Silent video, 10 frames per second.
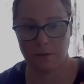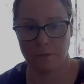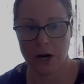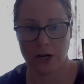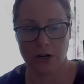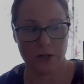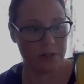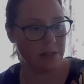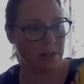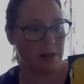
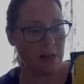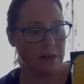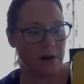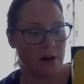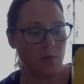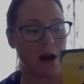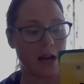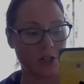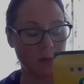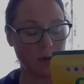markers that are
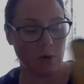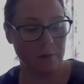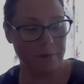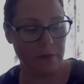washable,